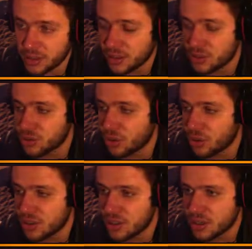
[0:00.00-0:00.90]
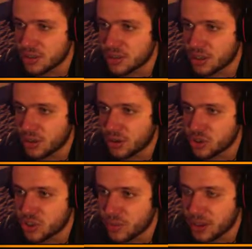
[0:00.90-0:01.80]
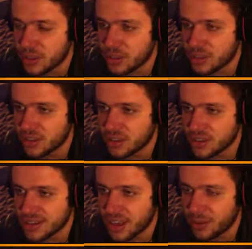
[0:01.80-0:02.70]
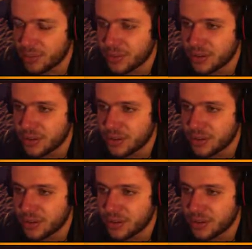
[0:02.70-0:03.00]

her to go there, so she made her escape.